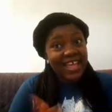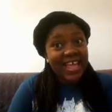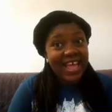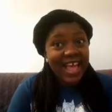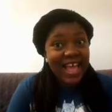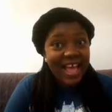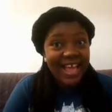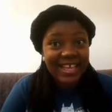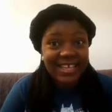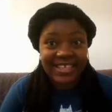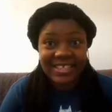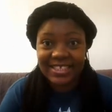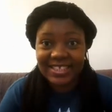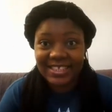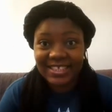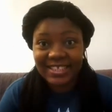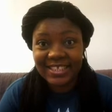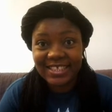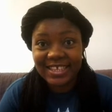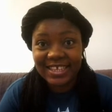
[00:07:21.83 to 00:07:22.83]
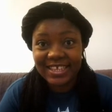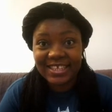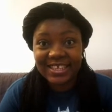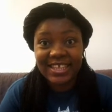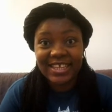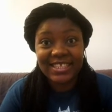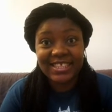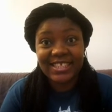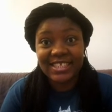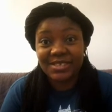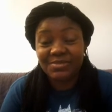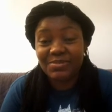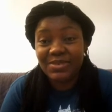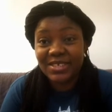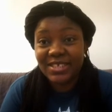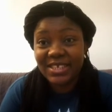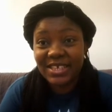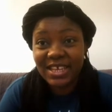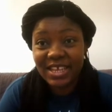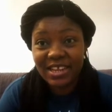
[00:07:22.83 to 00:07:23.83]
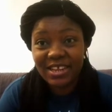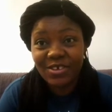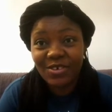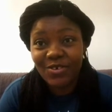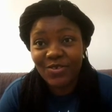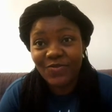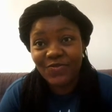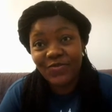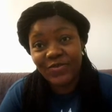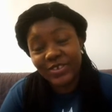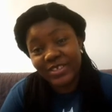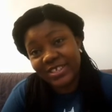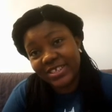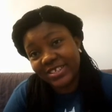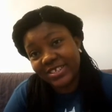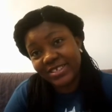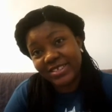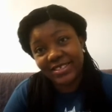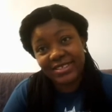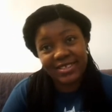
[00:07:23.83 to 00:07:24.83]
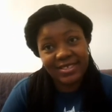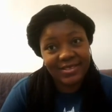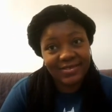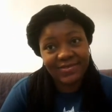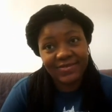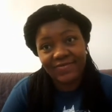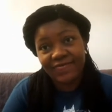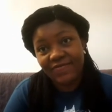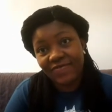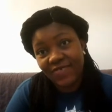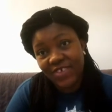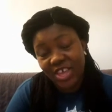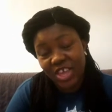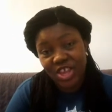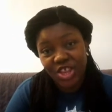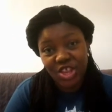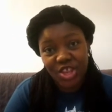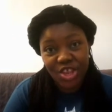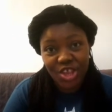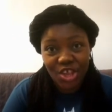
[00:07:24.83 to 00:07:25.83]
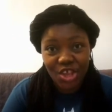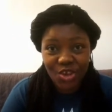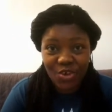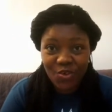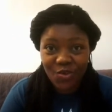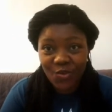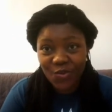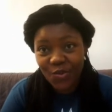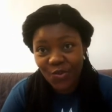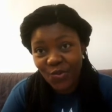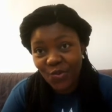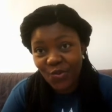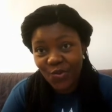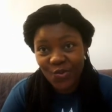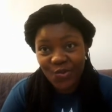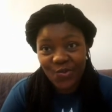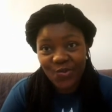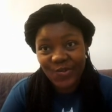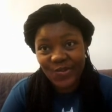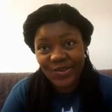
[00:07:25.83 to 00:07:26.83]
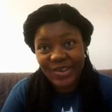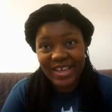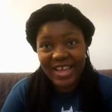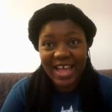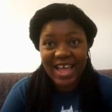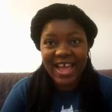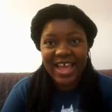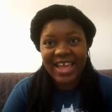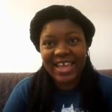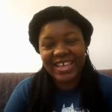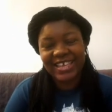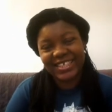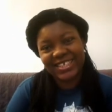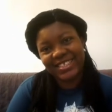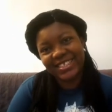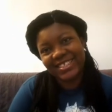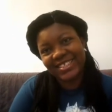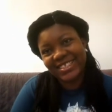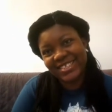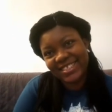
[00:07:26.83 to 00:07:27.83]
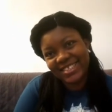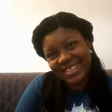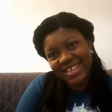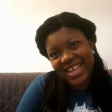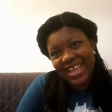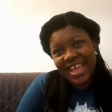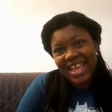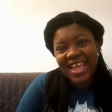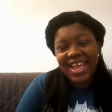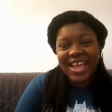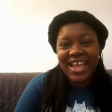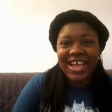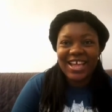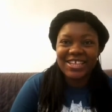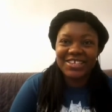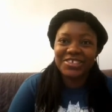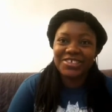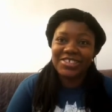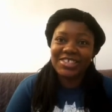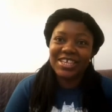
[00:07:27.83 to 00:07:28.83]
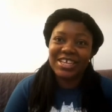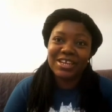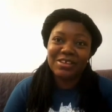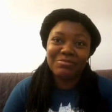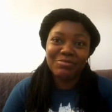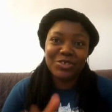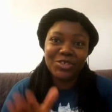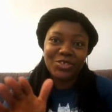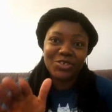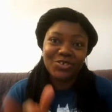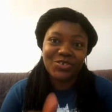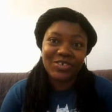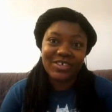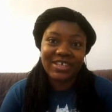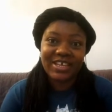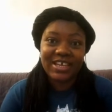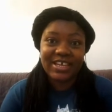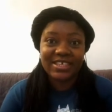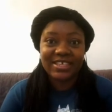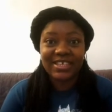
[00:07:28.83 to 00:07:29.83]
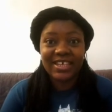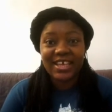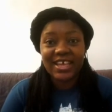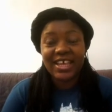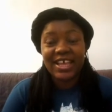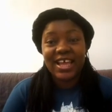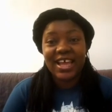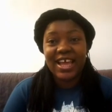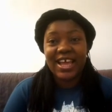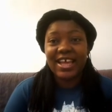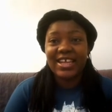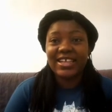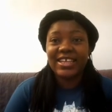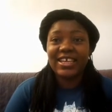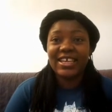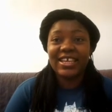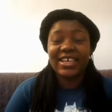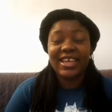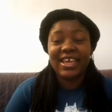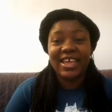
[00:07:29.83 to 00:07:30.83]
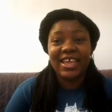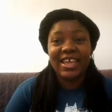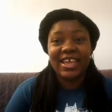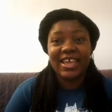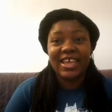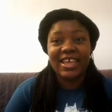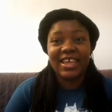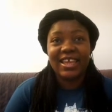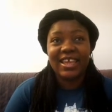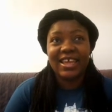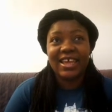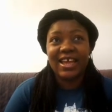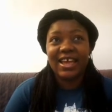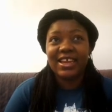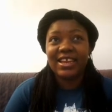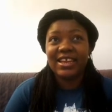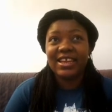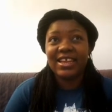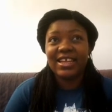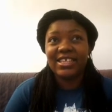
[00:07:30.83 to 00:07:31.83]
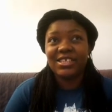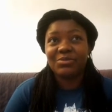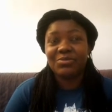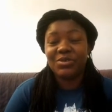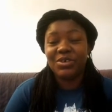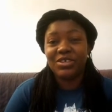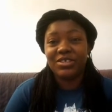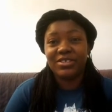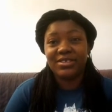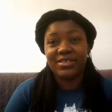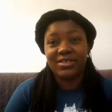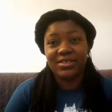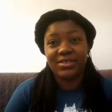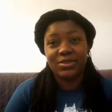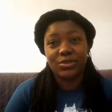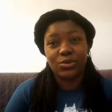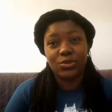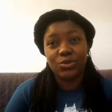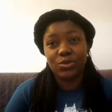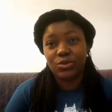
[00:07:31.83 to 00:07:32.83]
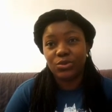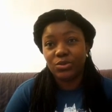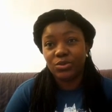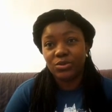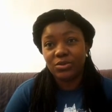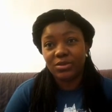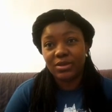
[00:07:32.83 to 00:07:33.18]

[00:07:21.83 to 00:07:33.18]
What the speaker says: Guys, that is basically all for this video, guys. I just said, let me show you guys. I think AliExpress is good.